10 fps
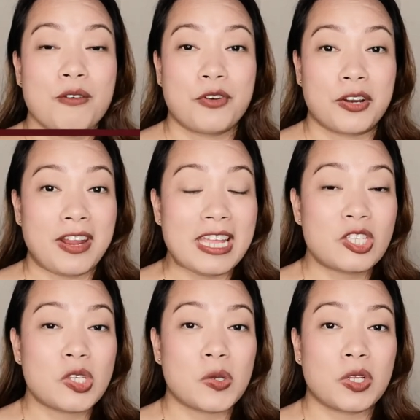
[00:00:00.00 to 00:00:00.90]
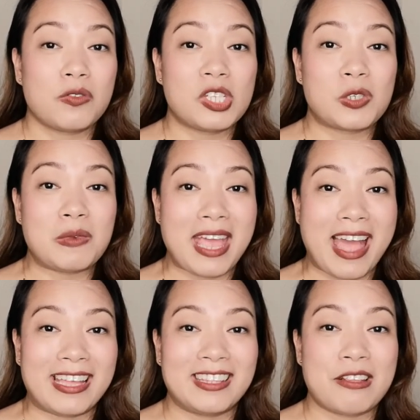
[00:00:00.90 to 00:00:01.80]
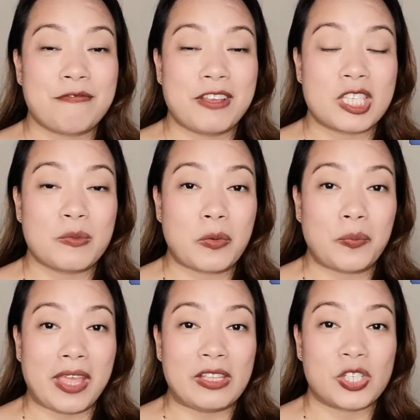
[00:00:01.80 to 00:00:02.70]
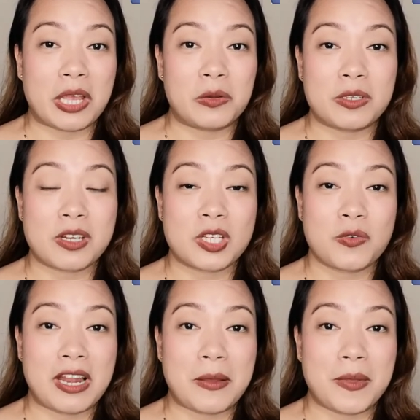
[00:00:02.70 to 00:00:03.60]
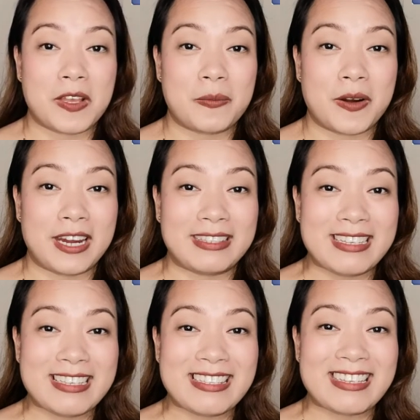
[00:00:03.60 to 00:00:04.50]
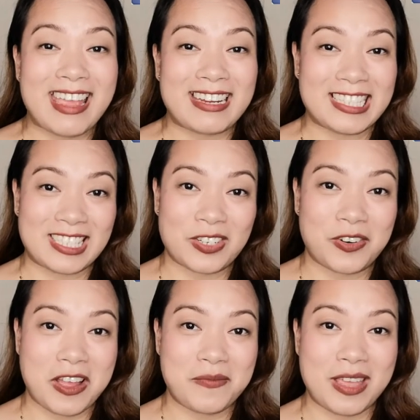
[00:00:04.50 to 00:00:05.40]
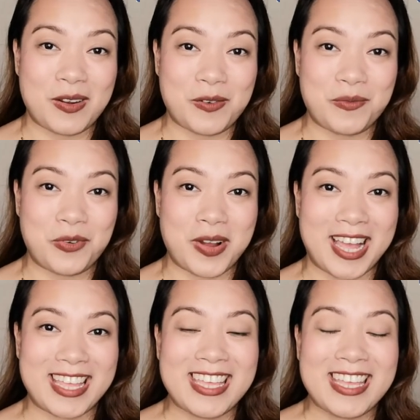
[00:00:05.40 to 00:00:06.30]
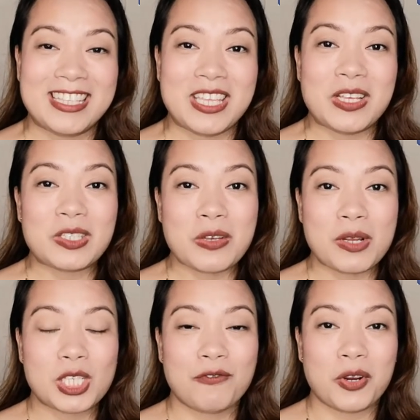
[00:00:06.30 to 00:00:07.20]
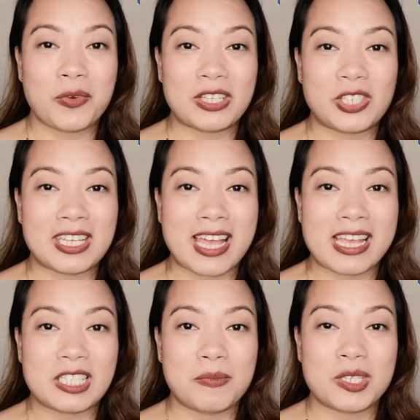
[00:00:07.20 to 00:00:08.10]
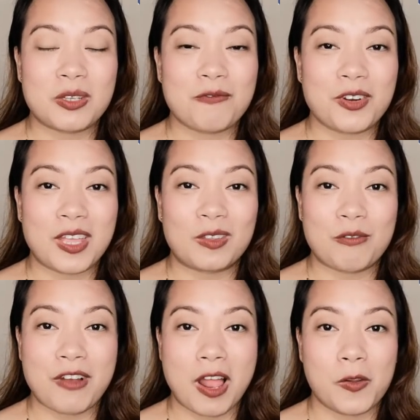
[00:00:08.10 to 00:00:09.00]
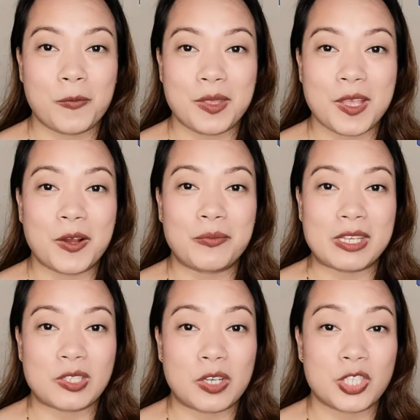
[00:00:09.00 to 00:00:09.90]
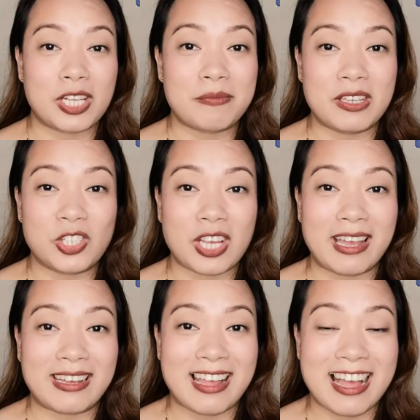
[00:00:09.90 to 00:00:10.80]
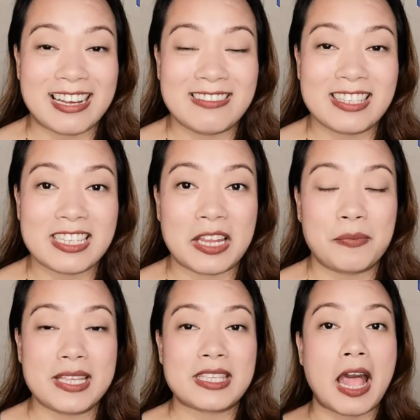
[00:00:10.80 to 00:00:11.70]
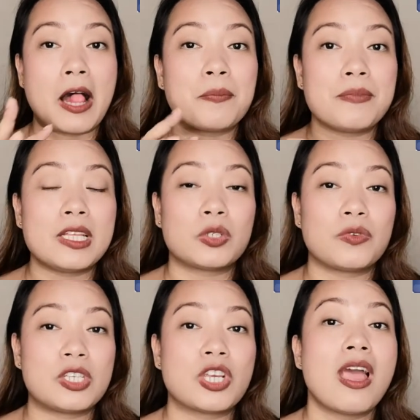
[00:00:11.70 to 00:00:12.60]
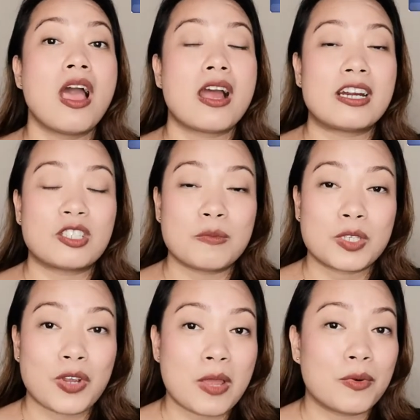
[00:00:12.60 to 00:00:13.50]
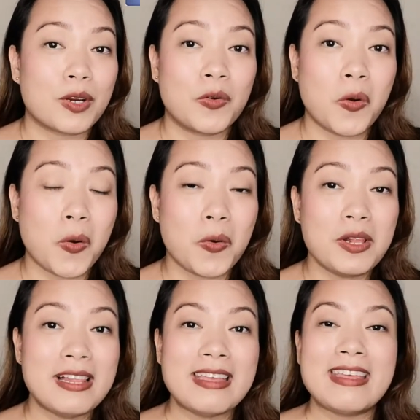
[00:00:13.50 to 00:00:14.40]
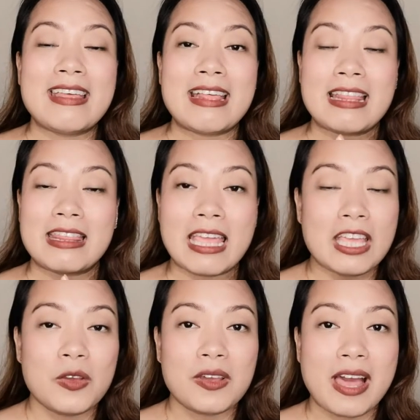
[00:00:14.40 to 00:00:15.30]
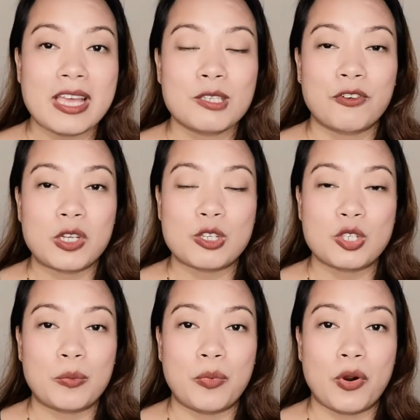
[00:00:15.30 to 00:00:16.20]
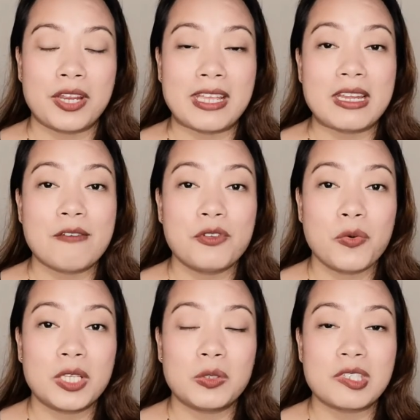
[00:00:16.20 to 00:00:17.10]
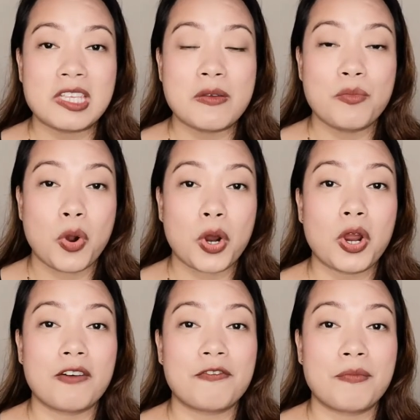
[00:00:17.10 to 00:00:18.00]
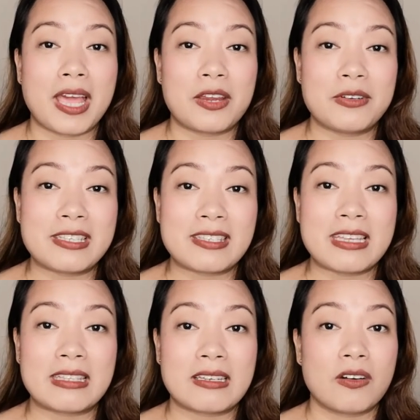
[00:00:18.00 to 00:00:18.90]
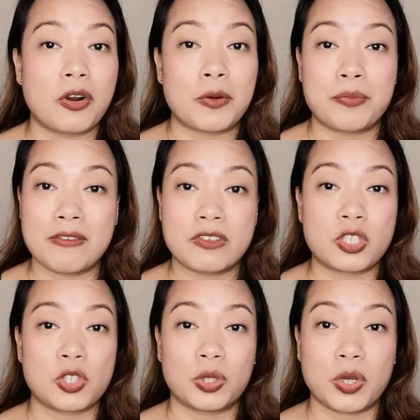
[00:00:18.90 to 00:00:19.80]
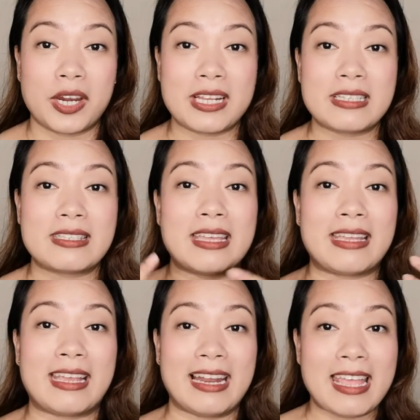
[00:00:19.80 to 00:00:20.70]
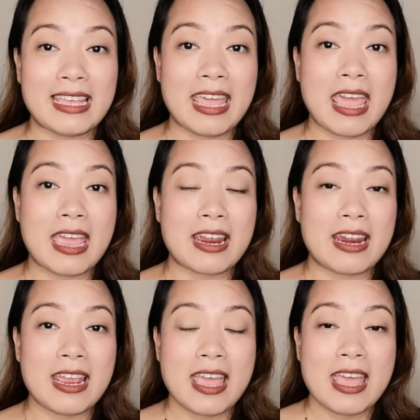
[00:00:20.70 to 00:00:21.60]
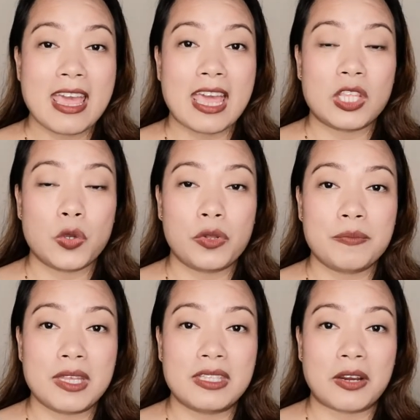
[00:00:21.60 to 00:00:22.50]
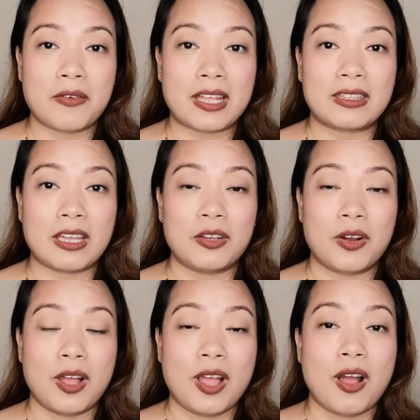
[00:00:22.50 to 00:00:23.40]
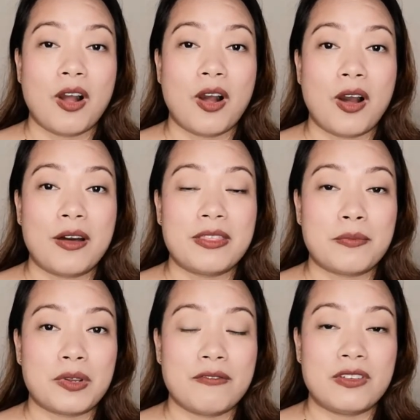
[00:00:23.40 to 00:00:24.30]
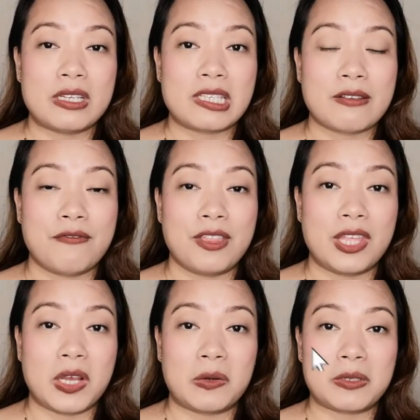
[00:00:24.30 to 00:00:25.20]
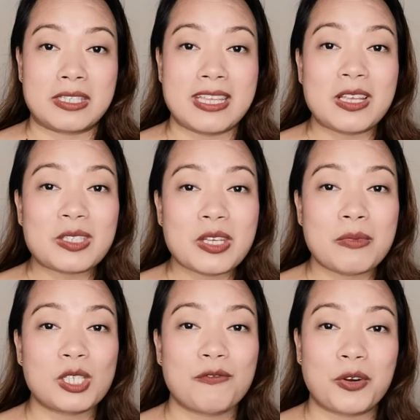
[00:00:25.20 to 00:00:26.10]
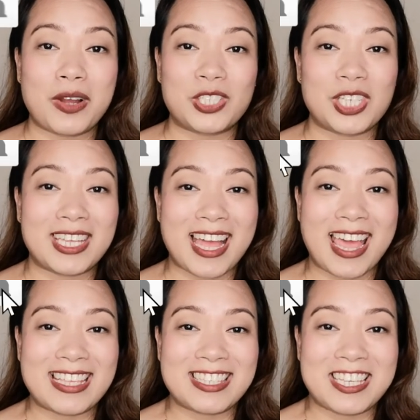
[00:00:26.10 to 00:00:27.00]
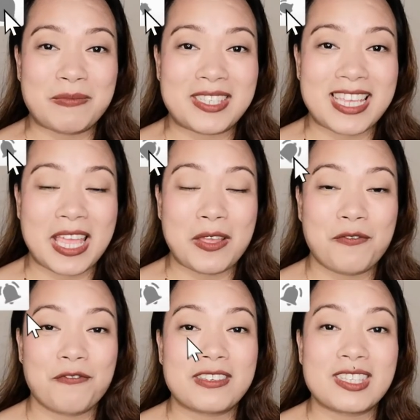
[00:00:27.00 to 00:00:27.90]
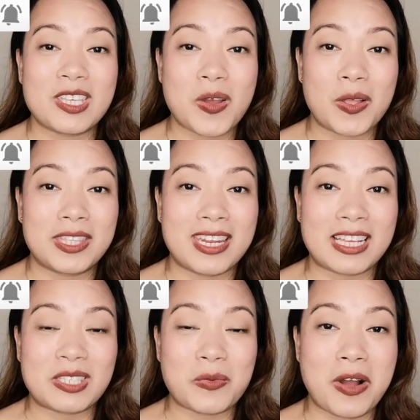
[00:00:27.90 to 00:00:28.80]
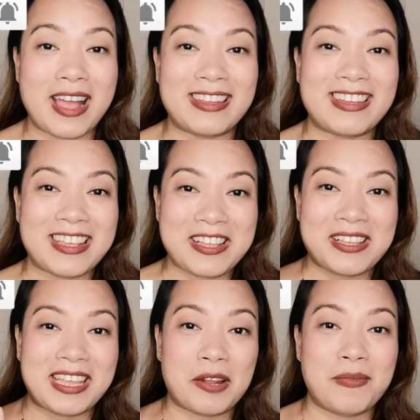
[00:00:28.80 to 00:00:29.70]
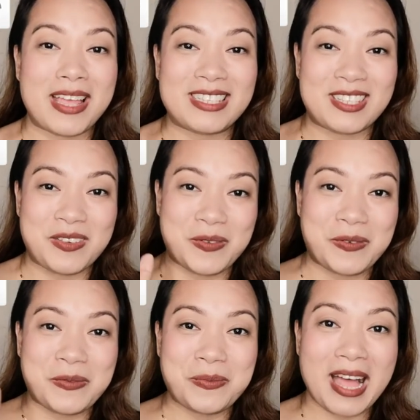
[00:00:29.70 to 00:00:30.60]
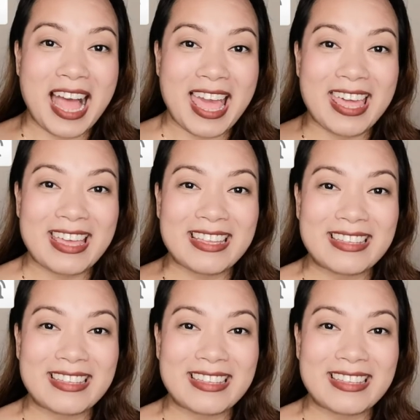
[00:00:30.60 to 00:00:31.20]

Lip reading: For rates, you could reach me at Facebook page Elo Zarzuela Makeup Artist and Instagram ELOMUA. Thank you so much for watching, guys. Please don't forget to follow me on my social media accounts and please help me to reach our subscriber goal. Thank you guys for your support, and if you want to see more of my recent or previous tutorials, then click here and you will be directed on the previous videos. Thank you so much for watching, guys. Keep safe. See you on the next one. God bless you. Bye.